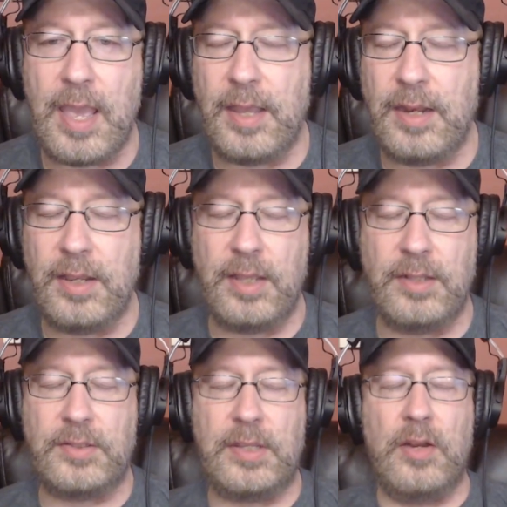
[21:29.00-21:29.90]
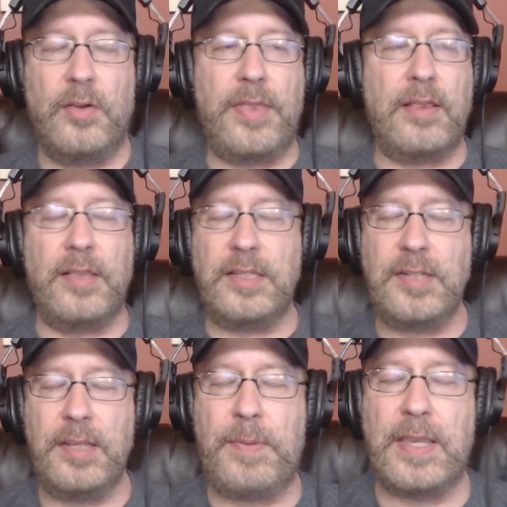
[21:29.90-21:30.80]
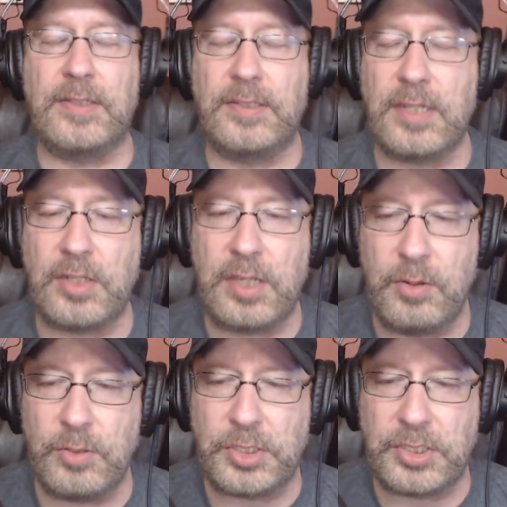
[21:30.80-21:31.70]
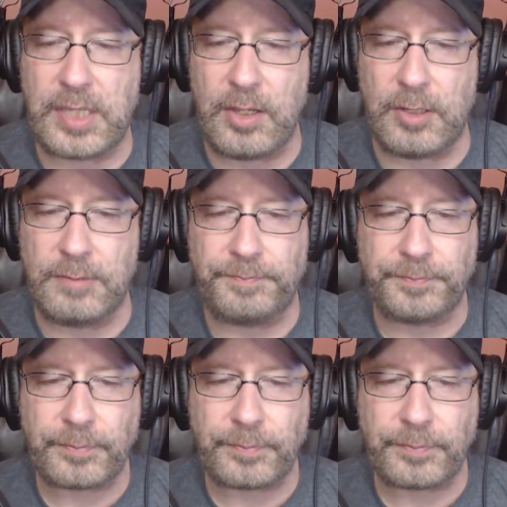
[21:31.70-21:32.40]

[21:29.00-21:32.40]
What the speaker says: And it's, that listening piece is such a huge skill.